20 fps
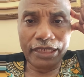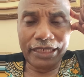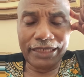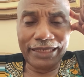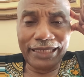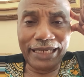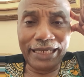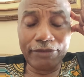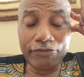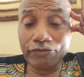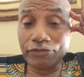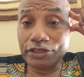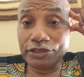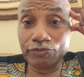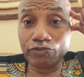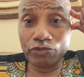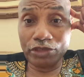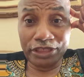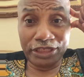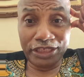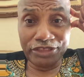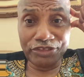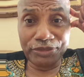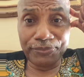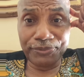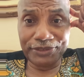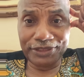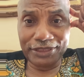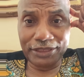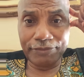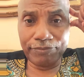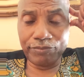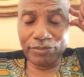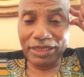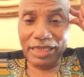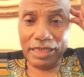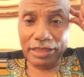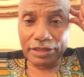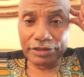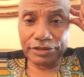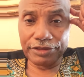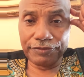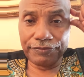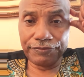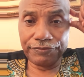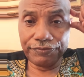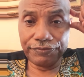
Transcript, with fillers: And that was 100% blocked.